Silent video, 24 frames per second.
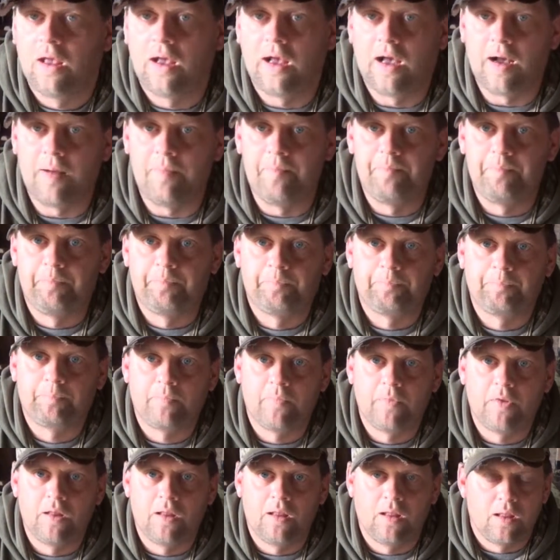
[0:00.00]
I
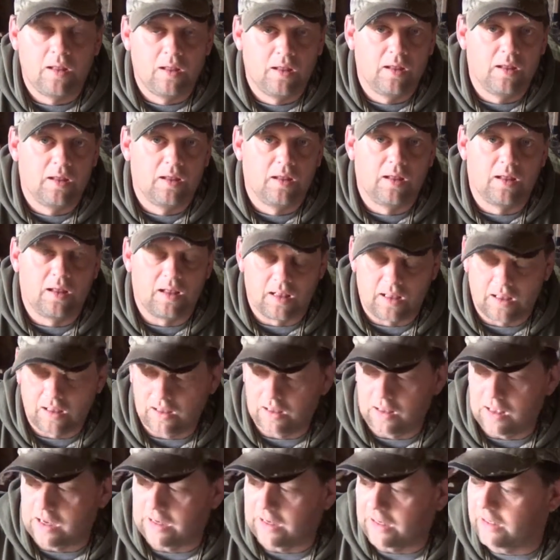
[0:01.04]

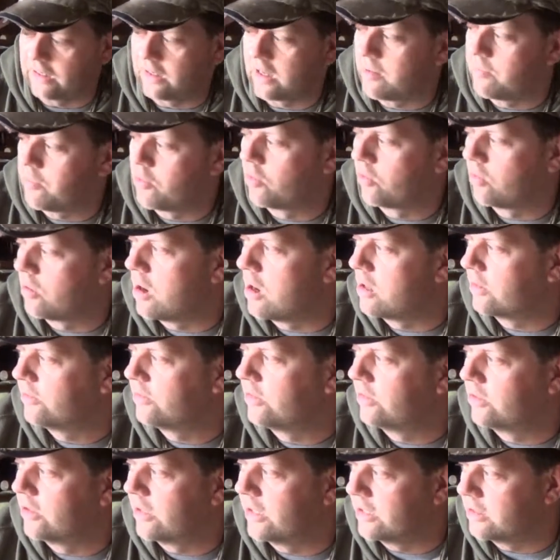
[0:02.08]
got a couple garage
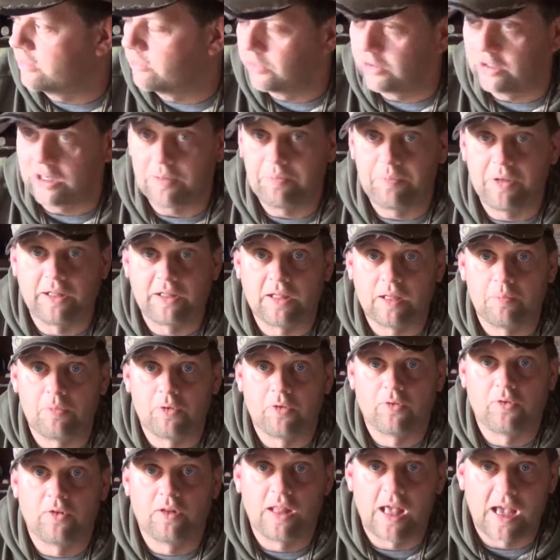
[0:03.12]
sale items that I picked up
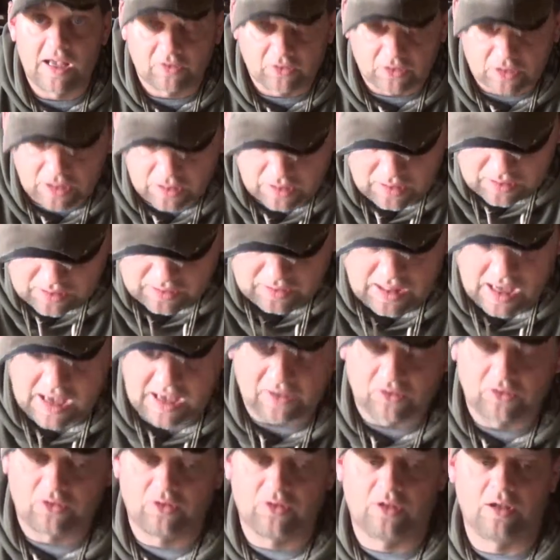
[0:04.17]
over the last
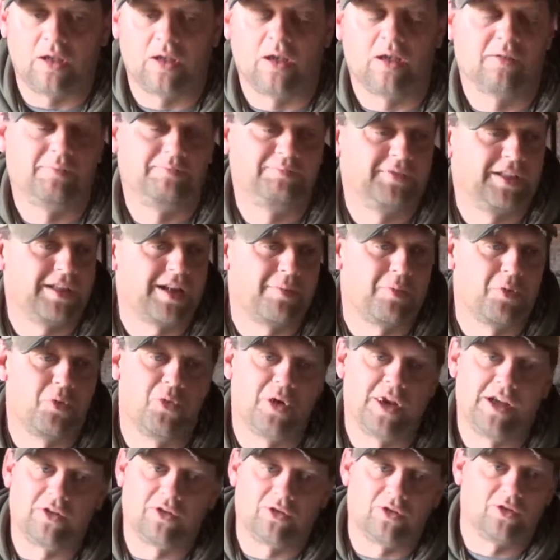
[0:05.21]
couple
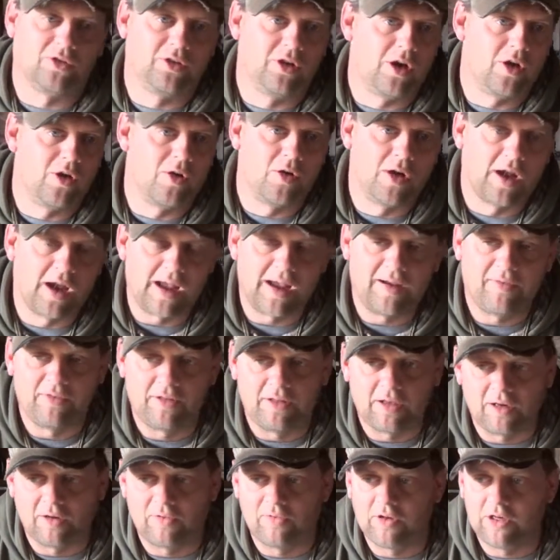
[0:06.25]
weeks or so. I haven't
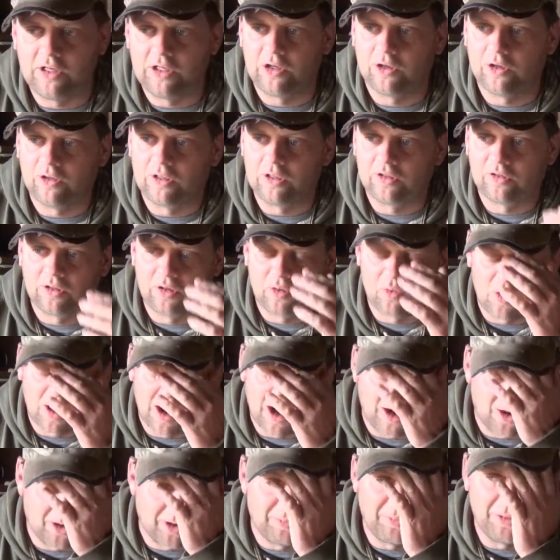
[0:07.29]
done a video on this in a
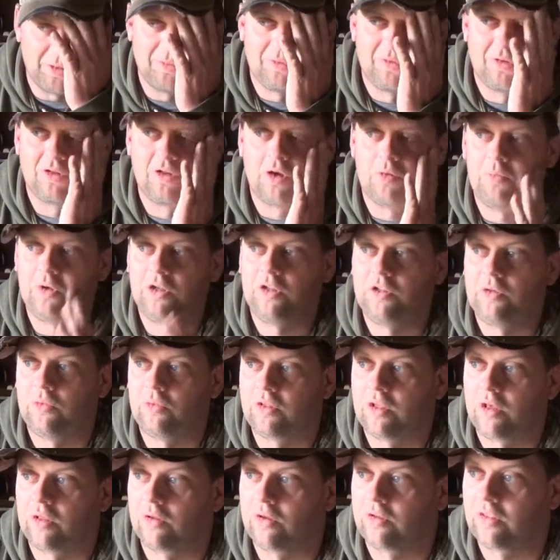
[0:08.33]
while. I've been so busy
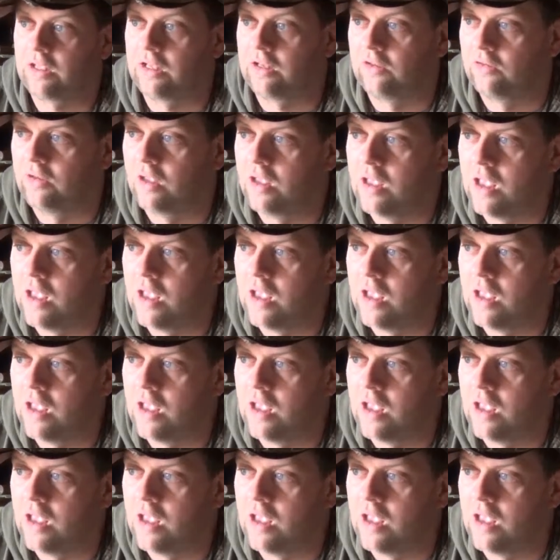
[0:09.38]
with other things.